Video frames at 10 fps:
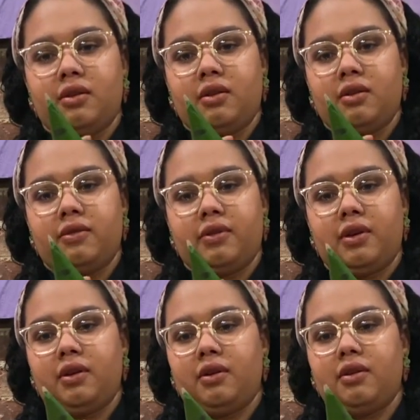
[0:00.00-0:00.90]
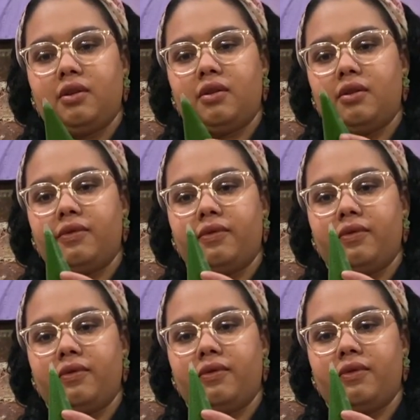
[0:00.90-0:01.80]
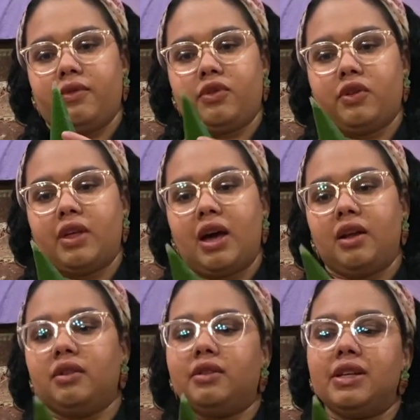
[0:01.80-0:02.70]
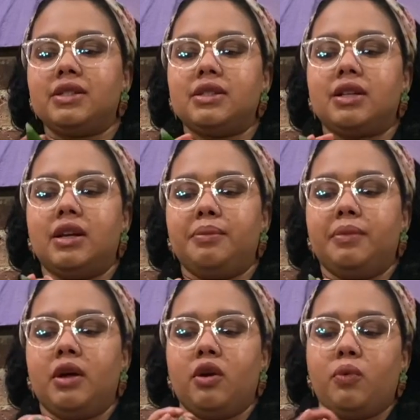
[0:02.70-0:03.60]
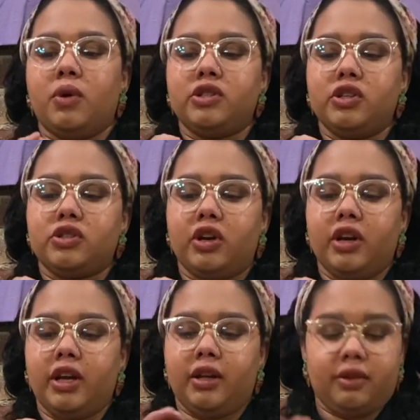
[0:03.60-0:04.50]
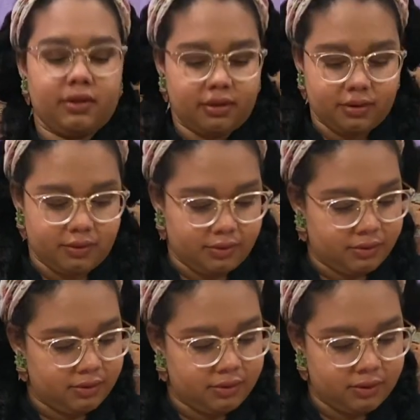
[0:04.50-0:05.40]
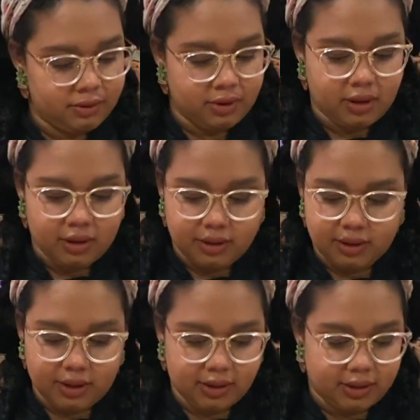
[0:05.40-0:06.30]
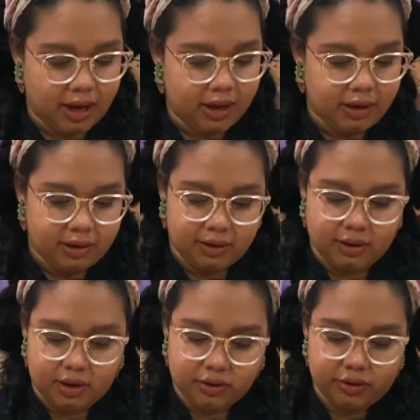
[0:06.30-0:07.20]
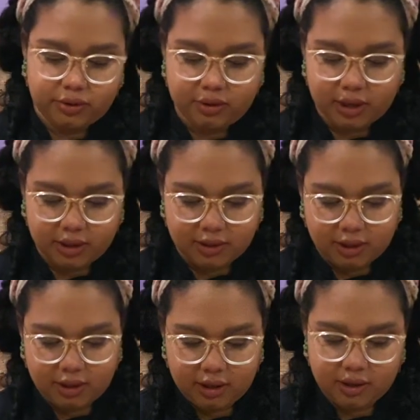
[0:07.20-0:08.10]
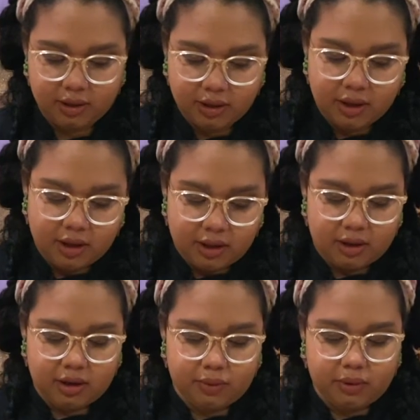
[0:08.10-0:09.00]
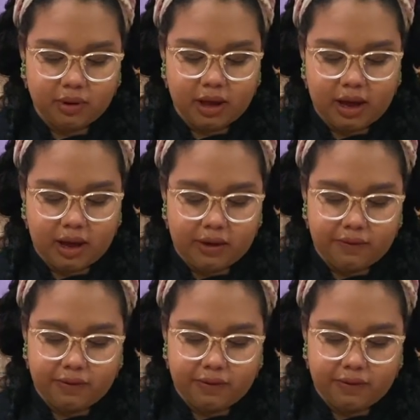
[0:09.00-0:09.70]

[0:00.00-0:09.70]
See? so that this is gonna, once you turn it to this side, I'll show you guys on here, it will have,